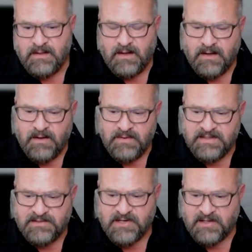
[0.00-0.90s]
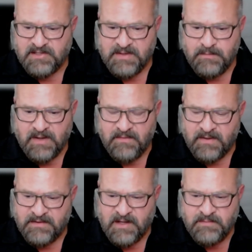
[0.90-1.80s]
Uh, we did Judgment. By,
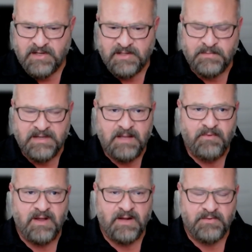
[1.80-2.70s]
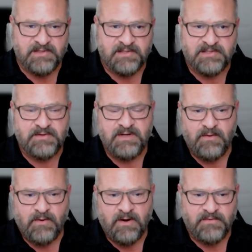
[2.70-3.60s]
by the time Judgment came around, I was the
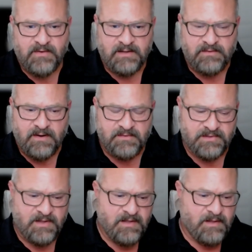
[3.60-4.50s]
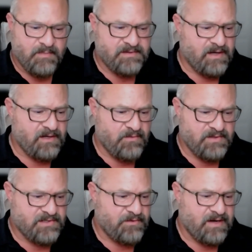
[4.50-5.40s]
studio art director. I was my title
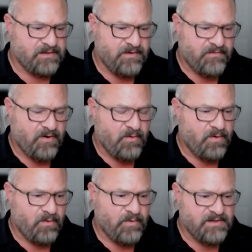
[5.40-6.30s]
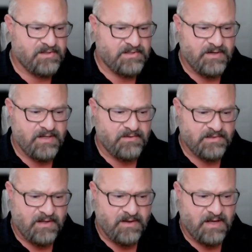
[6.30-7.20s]
was director of Art Worldwide Studio.
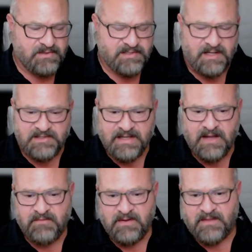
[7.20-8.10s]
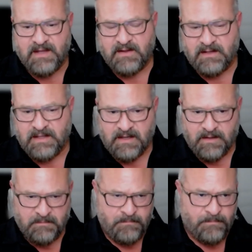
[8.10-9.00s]
So I, I was touching everything at like
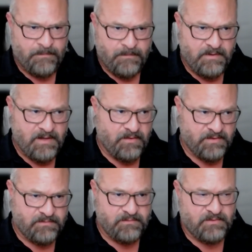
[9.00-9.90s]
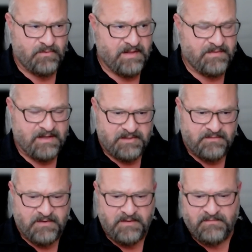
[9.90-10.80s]
a you know a twenty
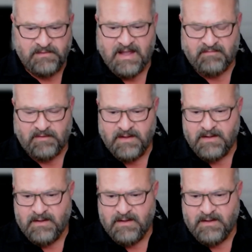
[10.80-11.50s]
thousand foot level.